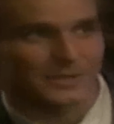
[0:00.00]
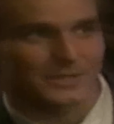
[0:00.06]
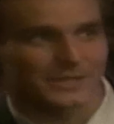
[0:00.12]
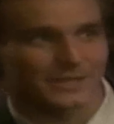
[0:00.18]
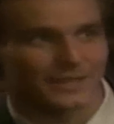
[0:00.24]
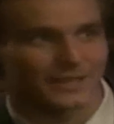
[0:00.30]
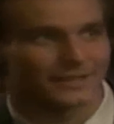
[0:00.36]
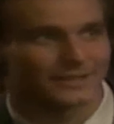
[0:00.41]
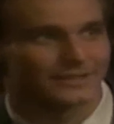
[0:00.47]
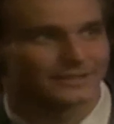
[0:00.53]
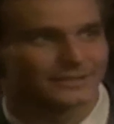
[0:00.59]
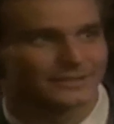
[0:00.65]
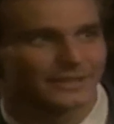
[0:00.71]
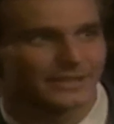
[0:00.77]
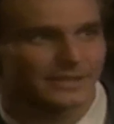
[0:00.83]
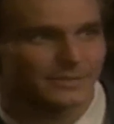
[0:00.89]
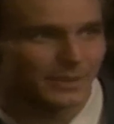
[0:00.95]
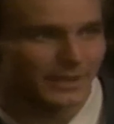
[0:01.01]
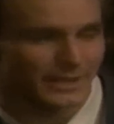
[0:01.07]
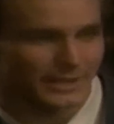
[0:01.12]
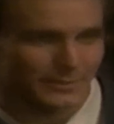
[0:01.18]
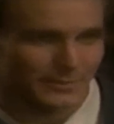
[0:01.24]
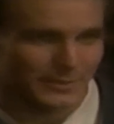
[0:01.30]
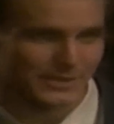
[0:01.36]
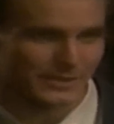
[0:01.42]
was uh,
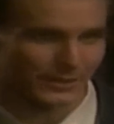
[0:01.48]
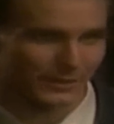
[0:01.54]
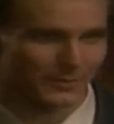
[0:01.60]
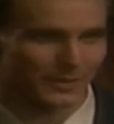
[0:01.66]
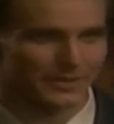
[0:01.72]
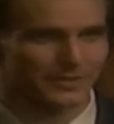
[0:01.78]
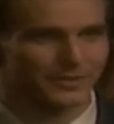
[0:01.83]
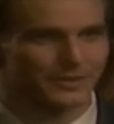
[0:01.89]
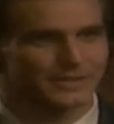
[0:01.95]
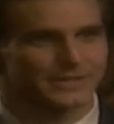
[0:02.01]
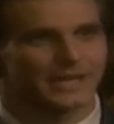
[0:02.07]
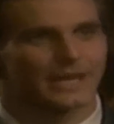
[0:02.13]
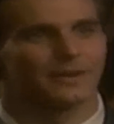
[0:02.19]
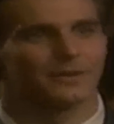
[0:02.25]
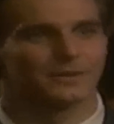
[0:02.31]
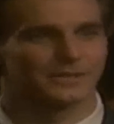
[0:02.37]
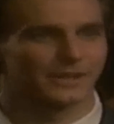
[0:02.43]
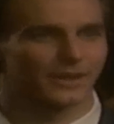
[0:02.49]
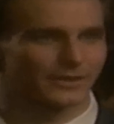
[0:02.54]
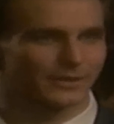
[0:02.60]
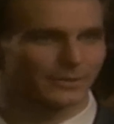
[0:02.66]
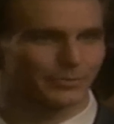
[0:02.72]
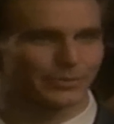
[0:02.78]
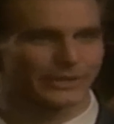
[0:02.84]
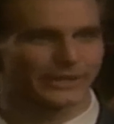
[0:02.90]
explaining to Mister Corinthos how I was
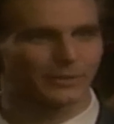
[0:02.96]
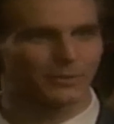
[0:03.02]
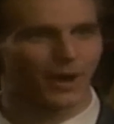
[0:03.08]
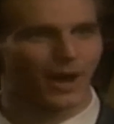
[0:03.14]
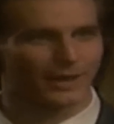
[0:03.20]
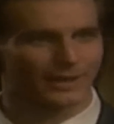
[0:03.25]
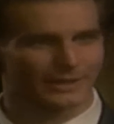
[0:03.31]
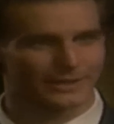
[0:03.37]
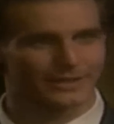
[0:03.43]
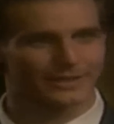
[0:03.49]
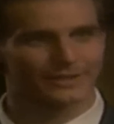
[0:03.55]
going to bring you Ireland.